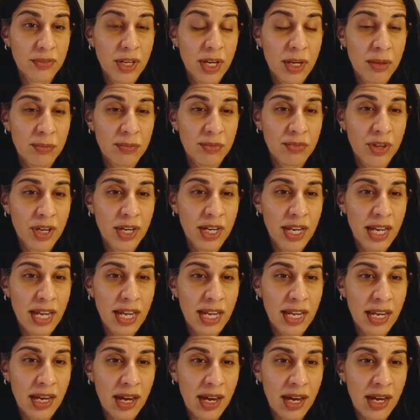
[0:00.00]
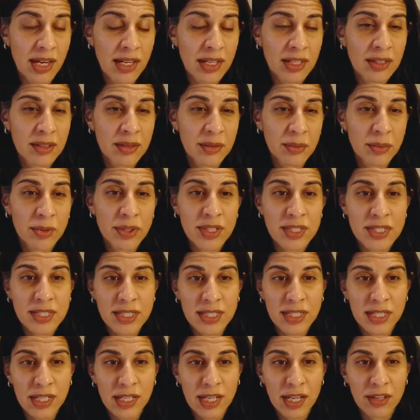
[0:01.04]
upfront AI with the
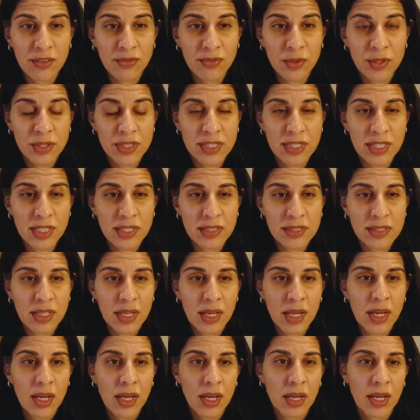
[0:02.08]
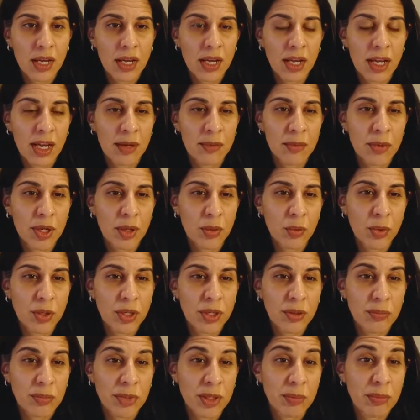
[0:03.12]
CDK4/6? Um, would
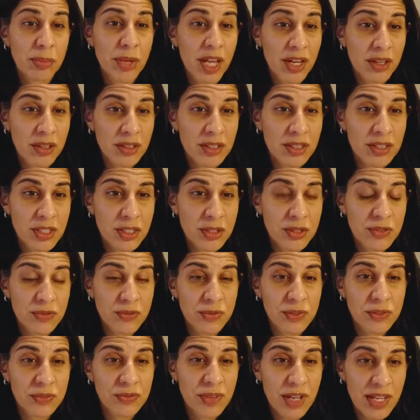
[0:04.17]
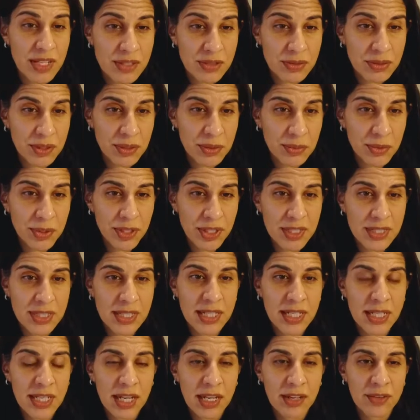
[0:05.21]
it be better to use fulvestrant with a
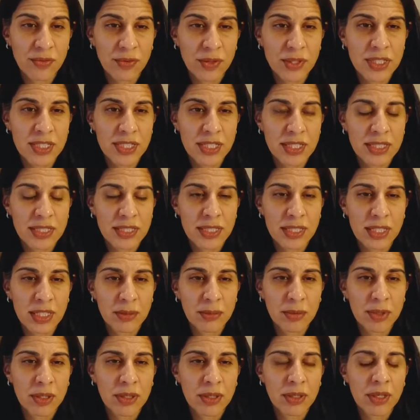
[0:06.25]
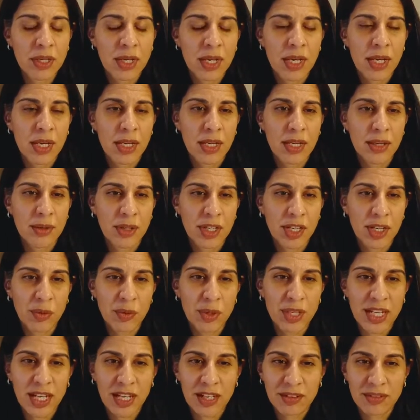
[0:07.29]
CDK4/6 inhibitor? You know,
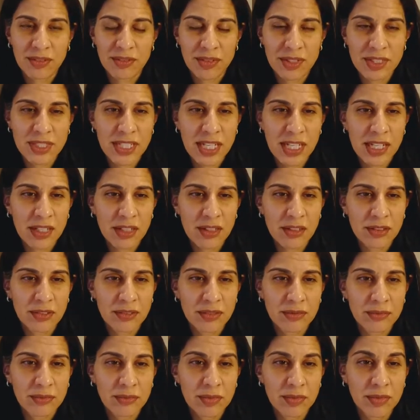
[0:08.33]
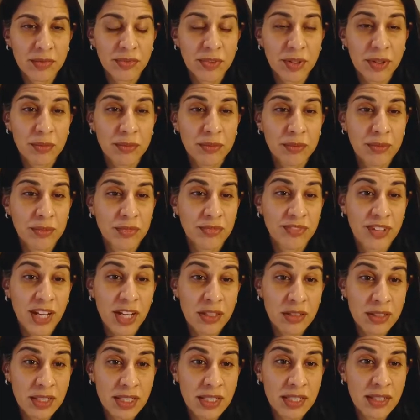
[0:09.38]
we have data from
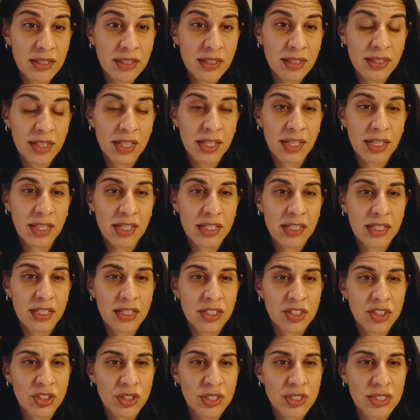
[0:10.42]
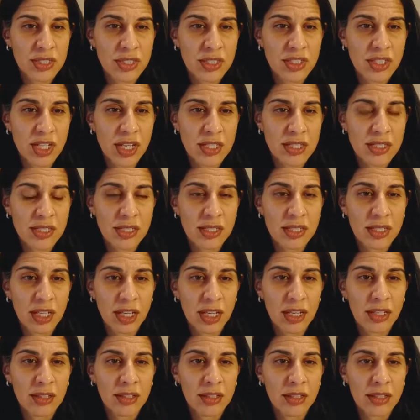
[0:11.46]
Falcon that had initially suggested
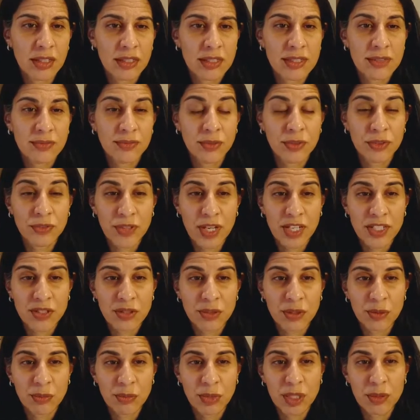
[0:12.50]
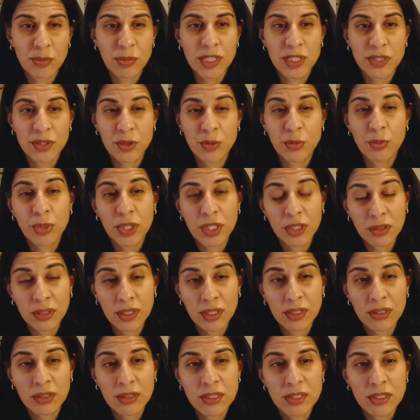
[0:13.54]
that fulvestrant may be
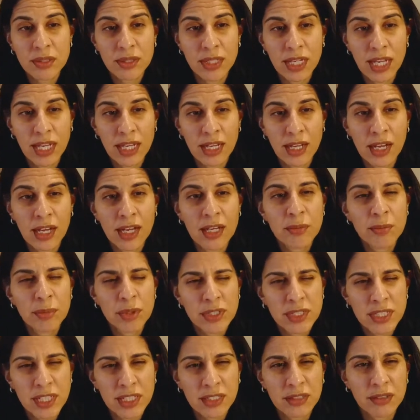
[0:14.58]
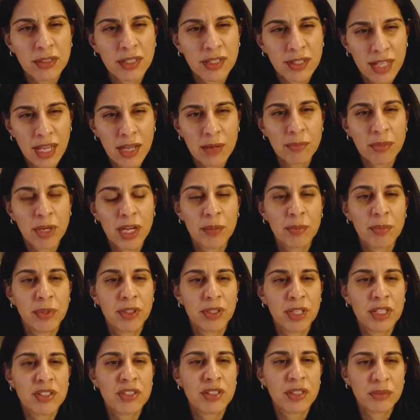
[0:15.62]
superior to an AI, particularly in that
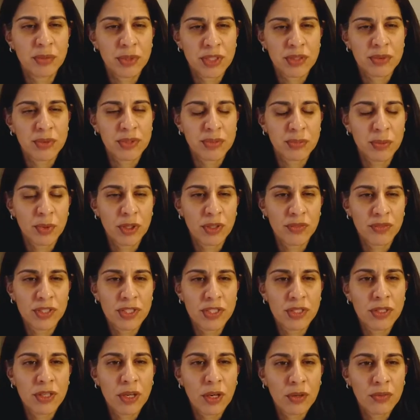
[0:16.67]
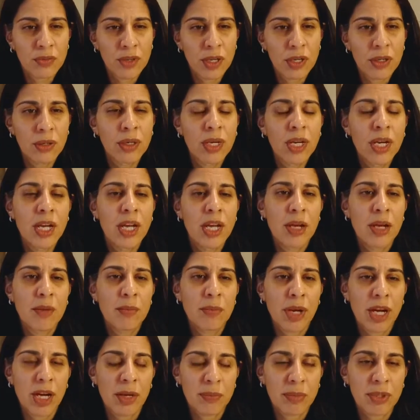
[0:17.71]
population, which was more of a de novo
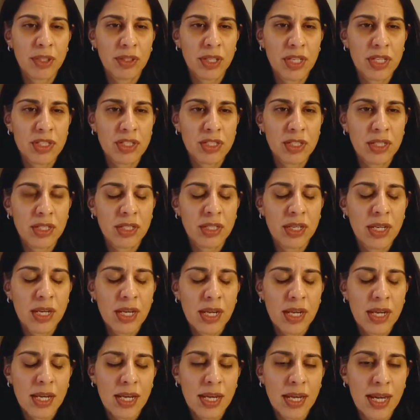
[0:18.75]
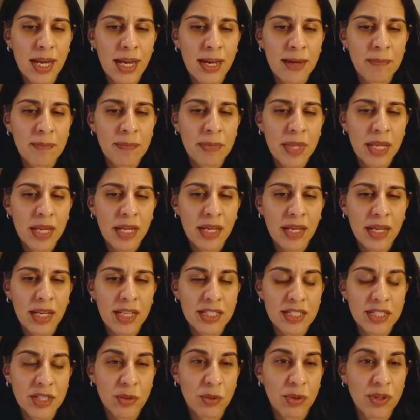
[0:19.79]
population. Um,
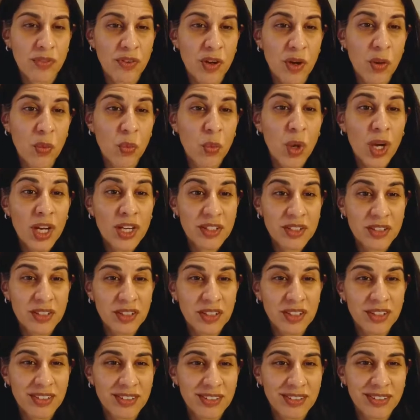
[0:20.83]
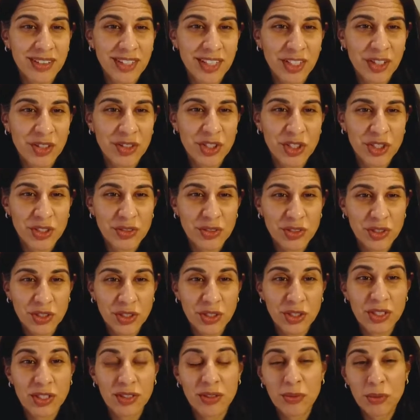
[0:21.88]
and so we've all wondered, you know, sh
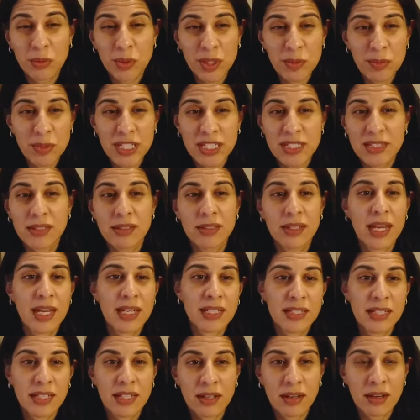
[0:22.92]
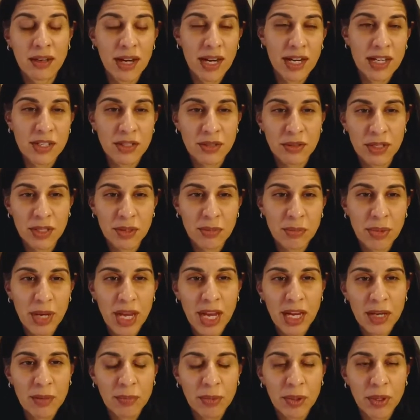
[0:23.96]
should we be selecting our endocrine
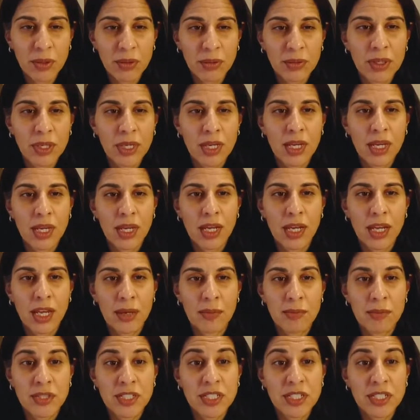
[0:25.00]
backbone um,